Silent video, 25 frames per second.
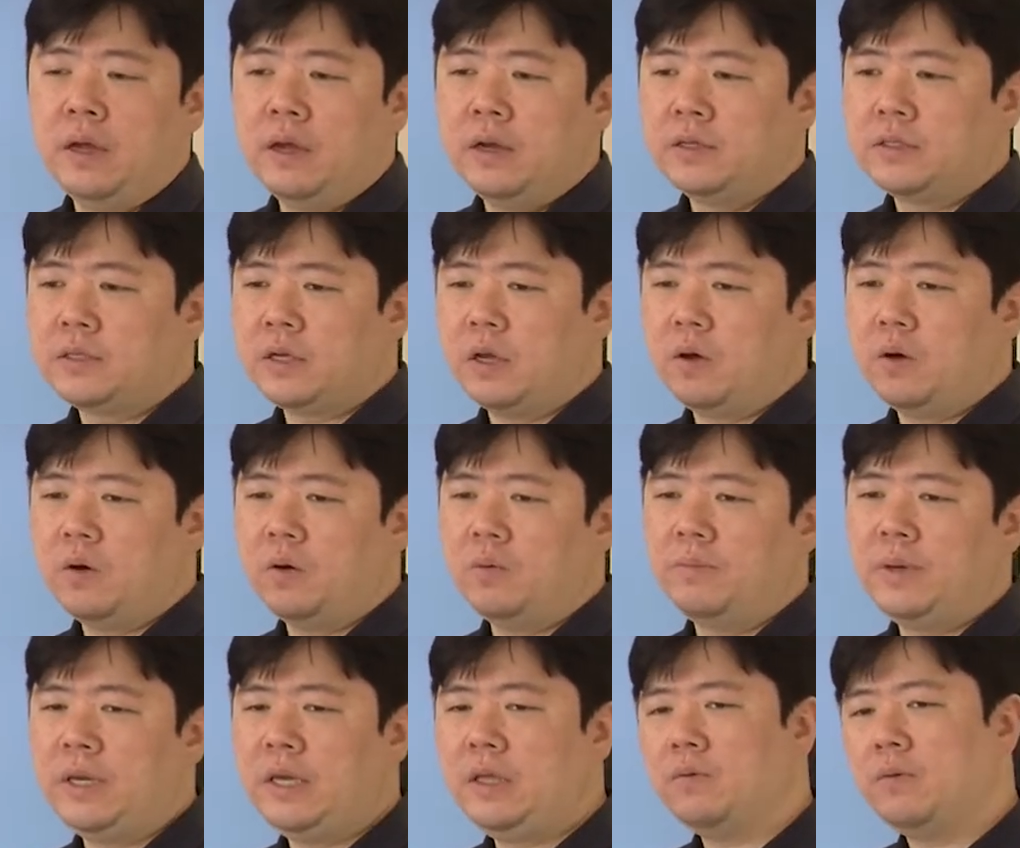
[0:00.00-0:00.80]

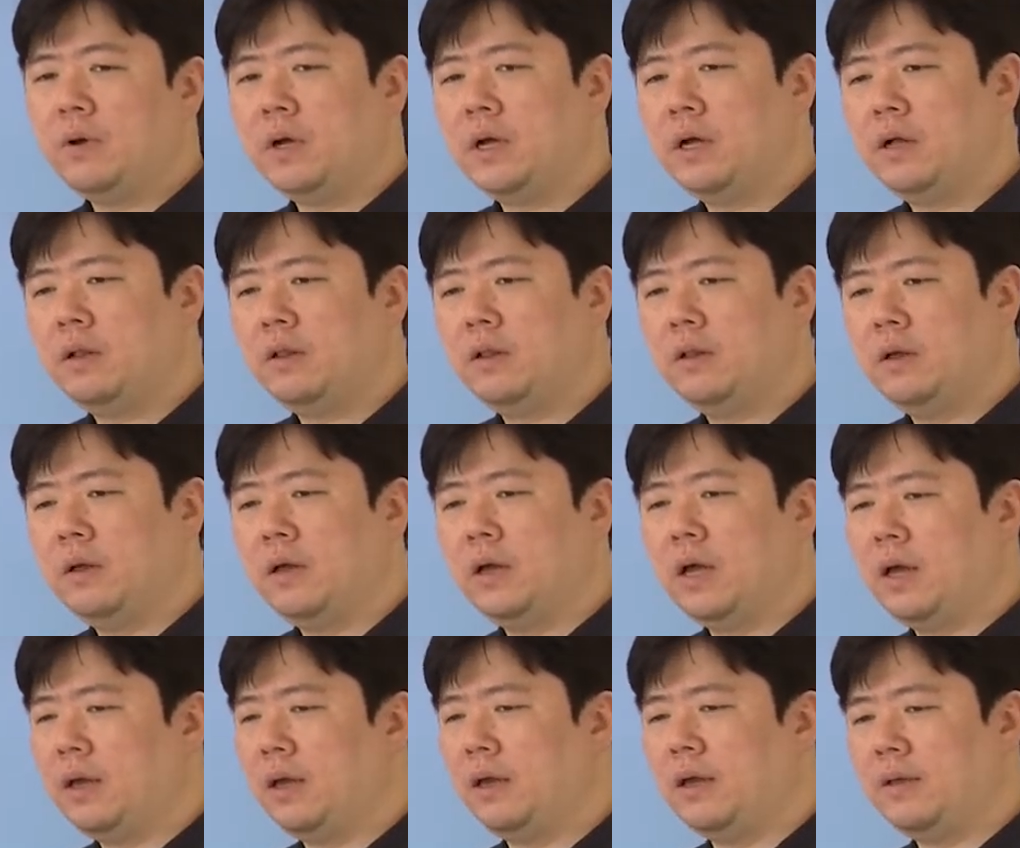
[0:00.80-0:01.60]
So meanwhile,
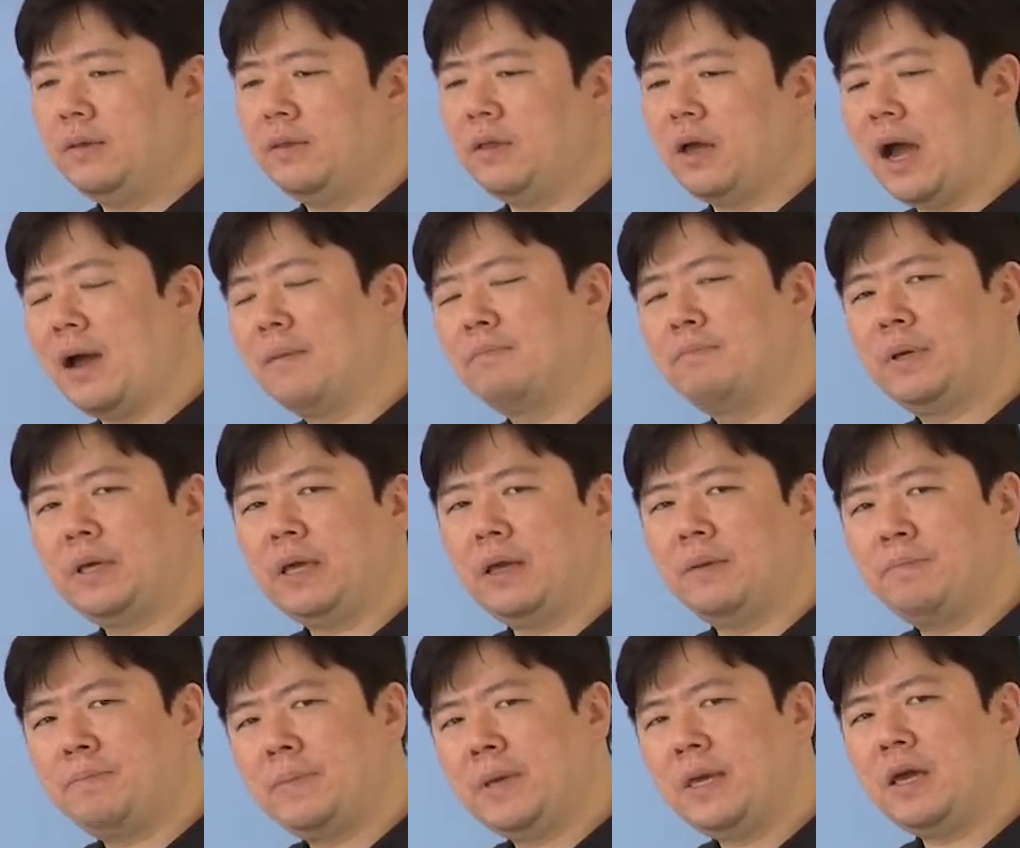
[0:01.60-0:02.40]

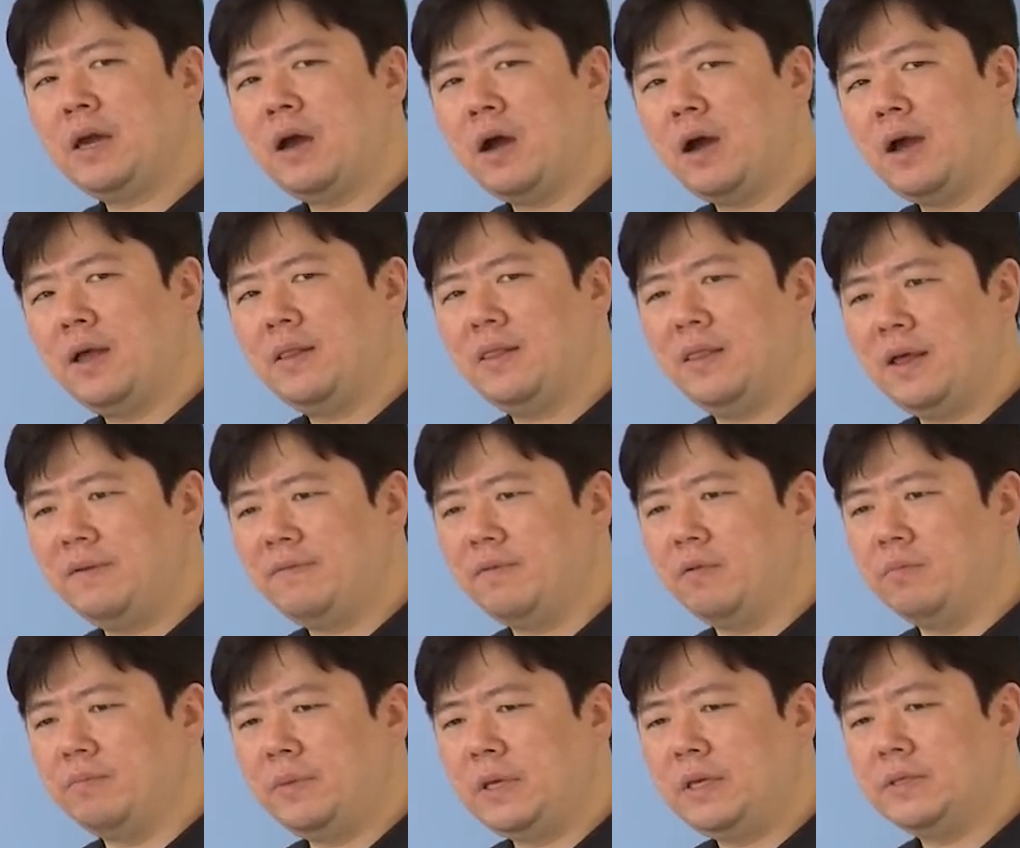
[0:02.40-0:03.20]
it being high
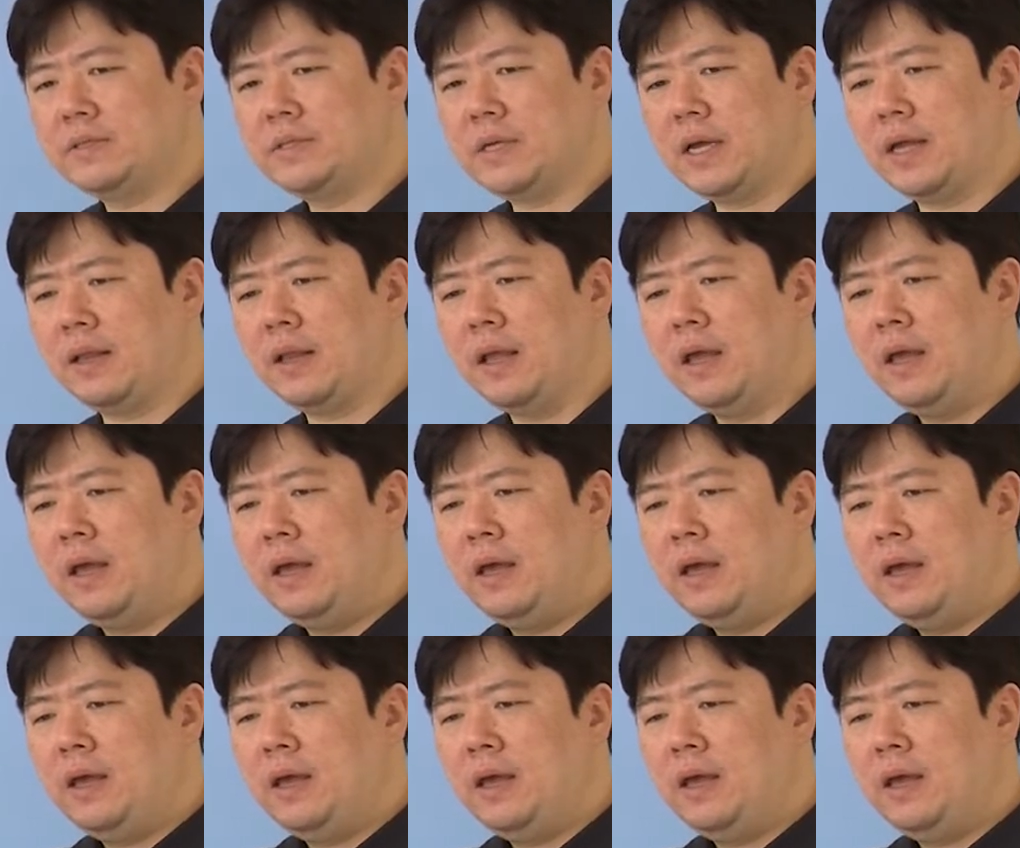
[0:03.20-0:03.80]
level means that